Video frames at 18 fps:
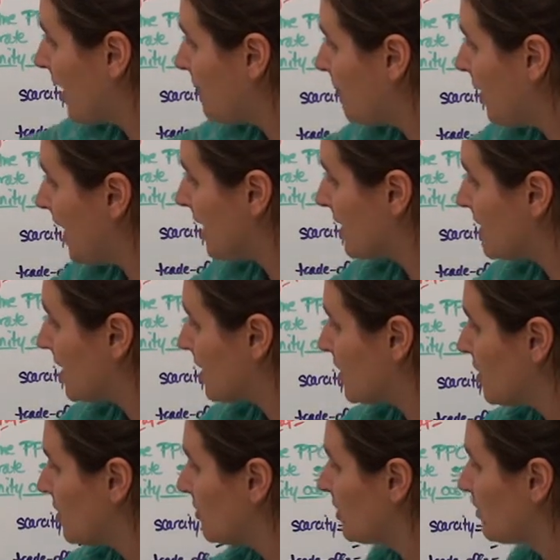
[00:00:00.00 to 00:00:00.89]
bikes
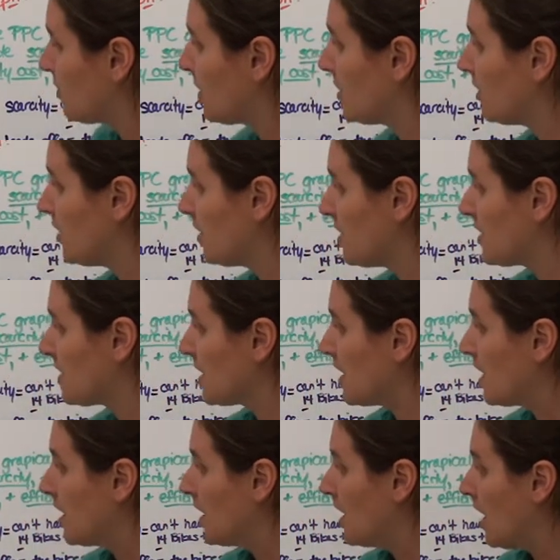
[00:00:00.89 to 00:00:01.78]
and 2 computers,
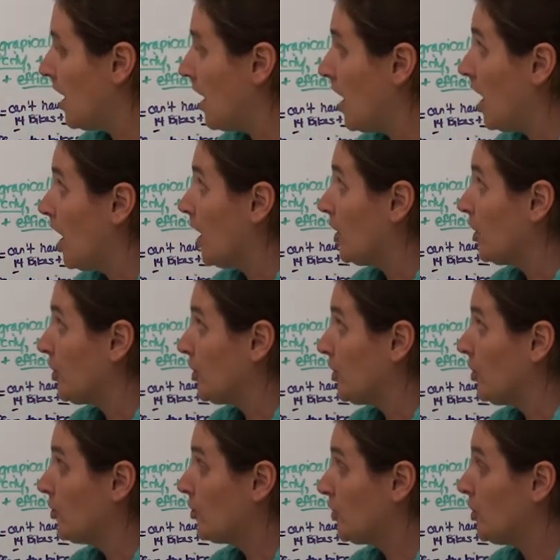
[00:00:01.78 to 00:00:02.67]

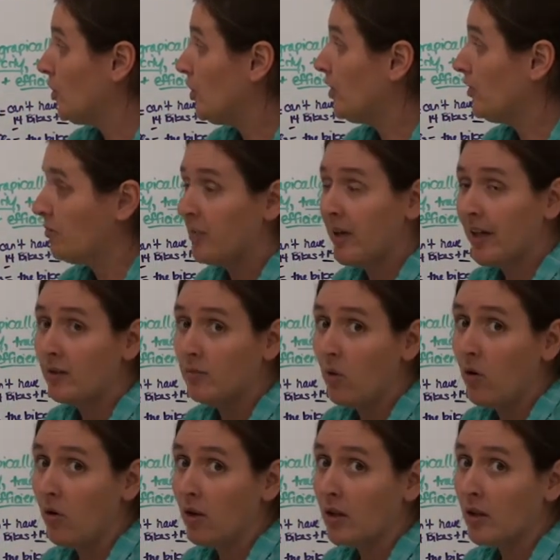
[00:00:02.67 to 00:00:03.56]
you could have made
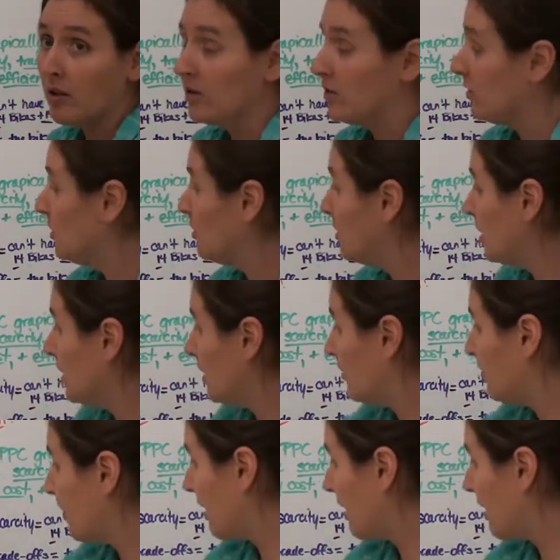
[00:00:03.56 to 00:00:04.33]
more. You could have